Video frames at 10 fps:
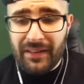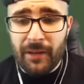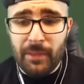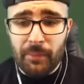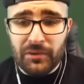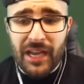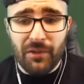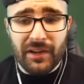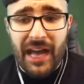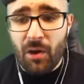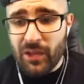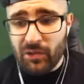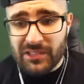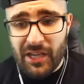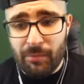lot of people take Ronaldo
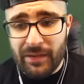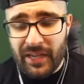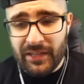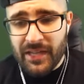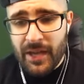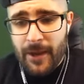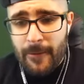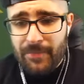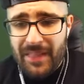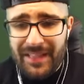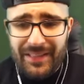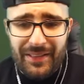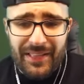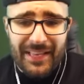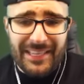still because
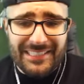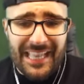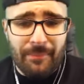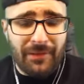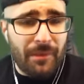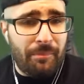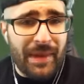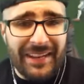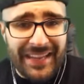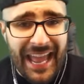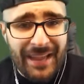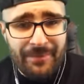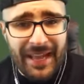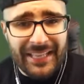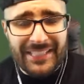it's not about the big
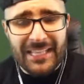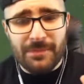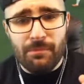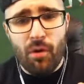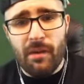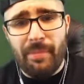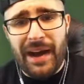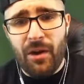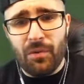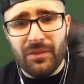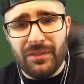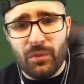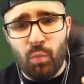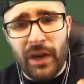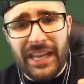name. It's it's more about
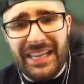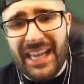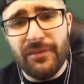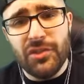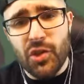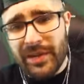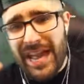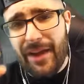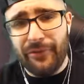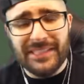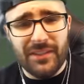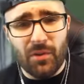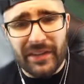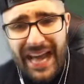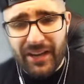what he gives you in every
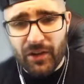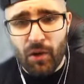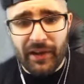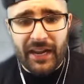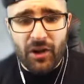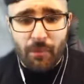single category. And I